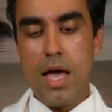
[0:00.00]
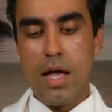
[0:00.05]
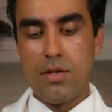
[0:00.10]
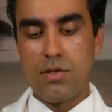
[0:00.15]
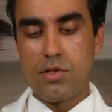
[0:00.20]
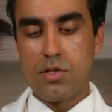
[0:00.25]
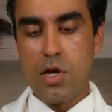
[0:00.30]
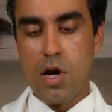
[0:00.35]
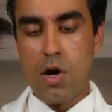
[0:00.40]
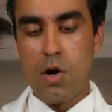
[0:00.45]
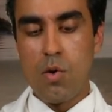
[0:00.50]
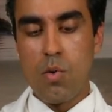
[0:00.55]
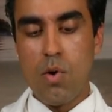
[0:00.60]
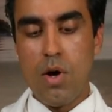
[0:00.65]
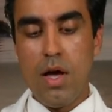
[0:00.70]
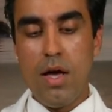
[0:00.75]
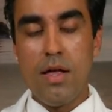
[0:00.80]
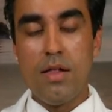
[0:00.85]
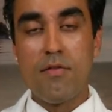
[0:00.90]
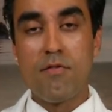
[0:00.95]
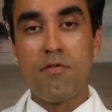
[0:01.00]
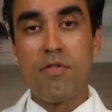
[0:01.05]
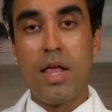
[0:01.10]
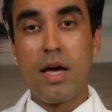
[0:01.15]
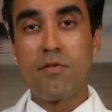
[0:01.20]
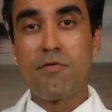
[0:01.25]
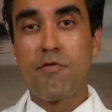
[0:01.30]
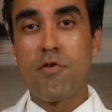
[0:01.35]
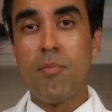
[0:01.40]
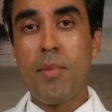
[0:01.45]
And so,
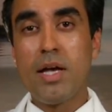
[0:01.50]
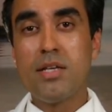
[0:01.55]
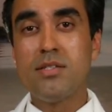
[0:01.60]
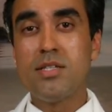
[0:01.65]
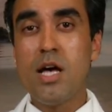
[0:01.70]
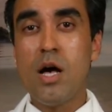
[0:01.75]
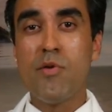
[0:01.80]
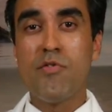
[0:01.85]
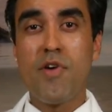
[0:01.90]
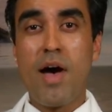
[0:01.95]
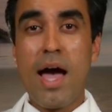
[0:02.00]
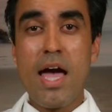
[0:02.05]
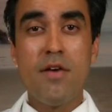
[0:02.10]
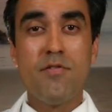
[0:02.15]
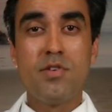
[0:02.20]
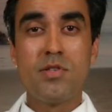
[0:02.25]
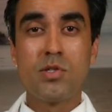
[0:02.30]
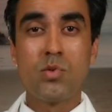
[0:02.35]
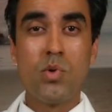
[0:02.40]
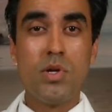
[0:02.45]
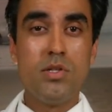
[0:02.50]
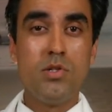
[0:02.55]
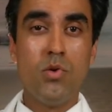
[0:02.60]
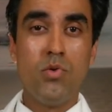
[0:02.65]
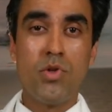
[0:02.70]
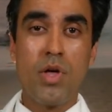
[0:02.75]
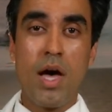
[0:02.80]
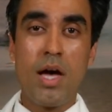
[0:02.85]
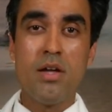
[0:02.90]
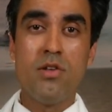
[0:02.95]
like for myself, I have a sweet
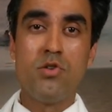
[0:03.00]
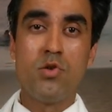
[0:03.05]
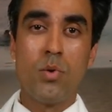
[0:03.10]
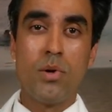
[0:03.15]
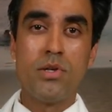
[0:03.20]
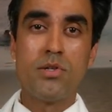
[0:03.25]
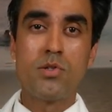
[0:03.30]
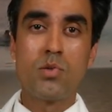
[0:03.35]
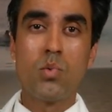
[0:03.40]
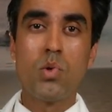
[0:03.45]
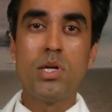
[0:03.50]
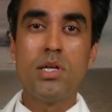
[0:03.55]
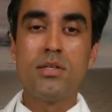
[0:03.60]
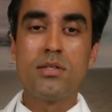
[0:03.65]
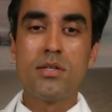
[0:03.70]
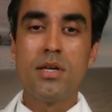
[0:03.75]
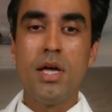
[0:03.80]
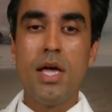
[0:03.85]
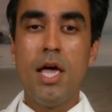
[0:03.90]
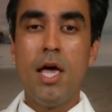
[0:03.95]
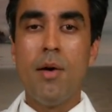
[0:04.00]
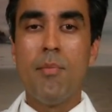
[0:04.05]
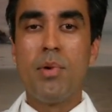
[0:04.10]
tooth, I enjoy sweets,